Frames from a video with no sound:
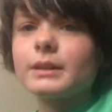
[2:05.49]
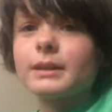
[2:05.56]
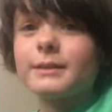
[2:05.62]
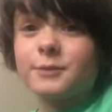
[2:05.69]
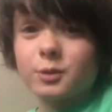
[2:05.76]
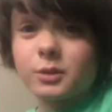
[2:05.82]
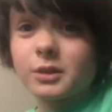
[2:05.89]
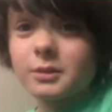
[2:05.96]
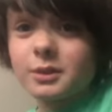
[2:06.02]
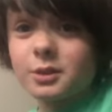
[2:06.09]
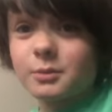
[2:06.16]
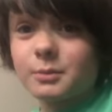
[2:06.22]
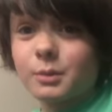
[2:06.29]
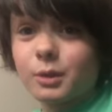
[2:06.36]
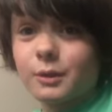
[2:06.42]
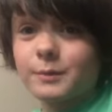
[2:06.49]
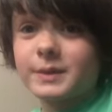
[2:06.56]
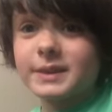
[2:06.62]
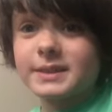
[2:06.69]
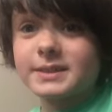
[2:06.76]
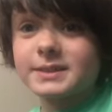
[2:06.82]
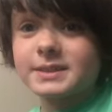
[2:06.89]
If you want to do more of
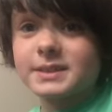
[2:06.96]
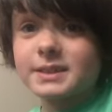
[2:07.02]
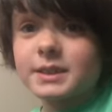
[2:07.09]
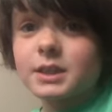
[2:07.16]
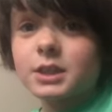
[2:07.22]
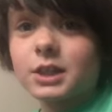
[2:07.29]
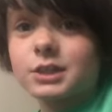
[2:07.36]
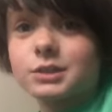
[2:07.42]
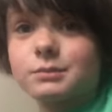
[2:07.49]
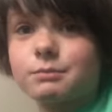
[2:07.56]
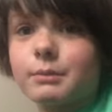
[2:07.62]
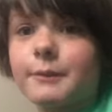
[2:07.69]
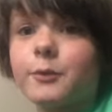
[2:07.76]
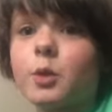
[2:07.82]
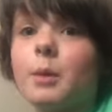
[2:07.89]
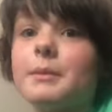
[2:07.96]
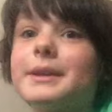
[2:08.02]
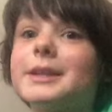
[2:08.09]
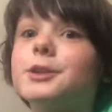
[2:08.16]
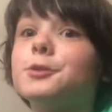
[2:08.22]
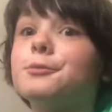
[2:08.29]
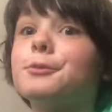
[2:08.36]
these, if you want me
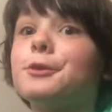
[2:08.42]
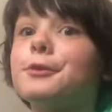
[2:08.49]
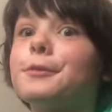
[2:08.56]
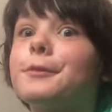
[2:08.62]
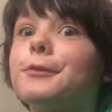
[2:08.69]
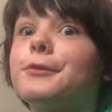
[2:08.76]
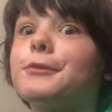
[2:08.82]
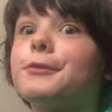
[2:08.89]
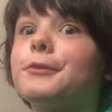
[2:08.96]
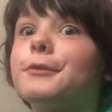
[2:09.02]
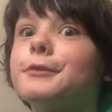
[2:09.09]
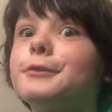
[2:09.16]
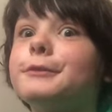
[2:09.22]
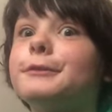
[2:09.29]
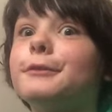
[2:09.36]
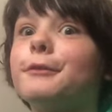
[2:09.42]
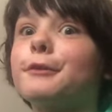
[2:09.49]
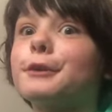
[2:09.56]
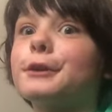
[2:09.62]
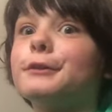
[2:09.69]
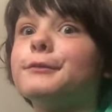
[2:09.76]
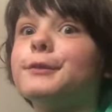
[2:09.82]
to do more of these
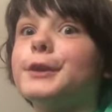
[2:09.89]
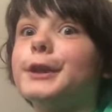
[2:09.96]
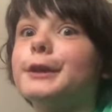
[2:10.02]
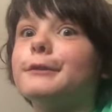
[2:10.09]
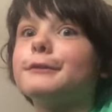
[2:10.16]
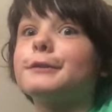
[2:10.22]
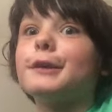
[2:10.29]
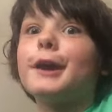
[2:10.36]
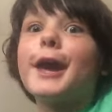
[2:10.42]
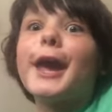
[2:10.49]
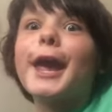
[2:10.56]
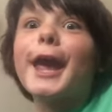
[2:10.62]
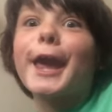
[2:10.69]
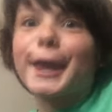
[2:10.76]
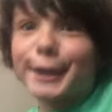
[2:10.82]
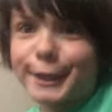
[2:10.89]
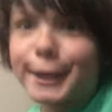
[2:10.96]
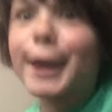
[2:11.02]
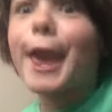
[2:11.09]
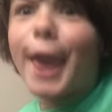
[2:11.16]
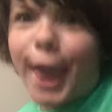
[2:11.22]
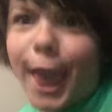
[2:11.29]
tutorial videos,
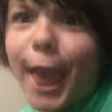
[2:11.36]
yeah,